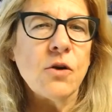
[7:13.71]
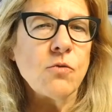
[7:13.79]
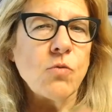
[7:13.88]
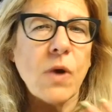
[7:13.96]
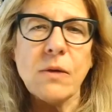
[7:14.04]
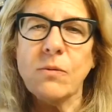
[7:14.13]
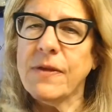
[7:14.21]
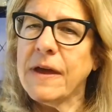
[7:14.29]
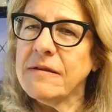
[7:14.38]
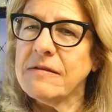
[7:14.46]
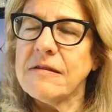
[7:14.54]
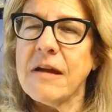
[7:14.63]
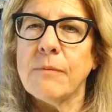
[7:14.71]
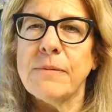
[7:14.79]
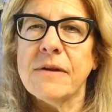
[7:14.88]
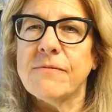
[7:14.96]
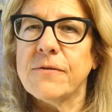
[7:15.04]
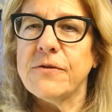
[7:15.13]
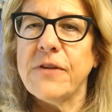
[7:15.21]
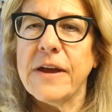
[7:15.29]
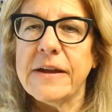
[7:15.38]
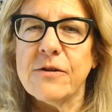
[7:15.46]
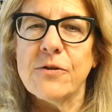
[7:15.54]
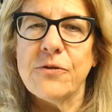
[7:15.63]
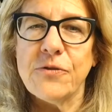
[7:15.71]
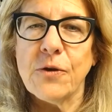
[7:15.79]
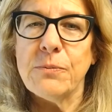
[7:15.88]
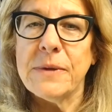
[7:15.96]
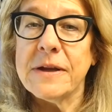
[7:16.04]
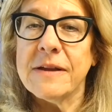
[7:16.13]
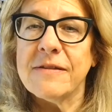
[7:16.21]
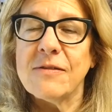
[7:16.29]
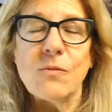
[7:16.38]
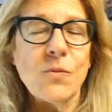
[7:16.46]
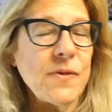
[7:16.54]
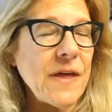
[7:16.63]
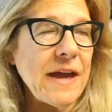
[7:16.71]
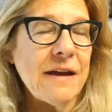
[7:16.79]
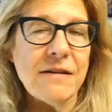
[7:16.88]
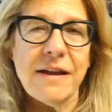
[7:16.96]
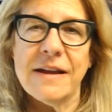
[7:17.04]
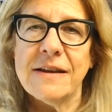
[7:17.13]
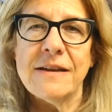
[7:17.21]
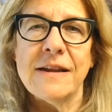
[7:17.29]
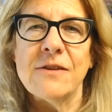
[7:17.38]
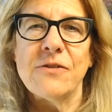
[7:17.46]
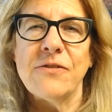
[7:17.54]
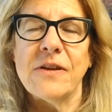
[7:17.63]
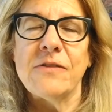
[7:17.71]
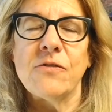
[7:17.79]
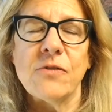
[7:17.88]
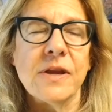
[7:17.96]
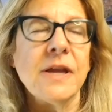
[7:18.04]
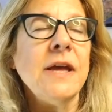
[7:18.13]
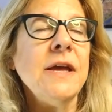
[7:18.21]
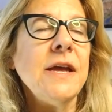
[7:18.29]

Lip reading: Write without stopping for 10 or so minutes without editing or censoring.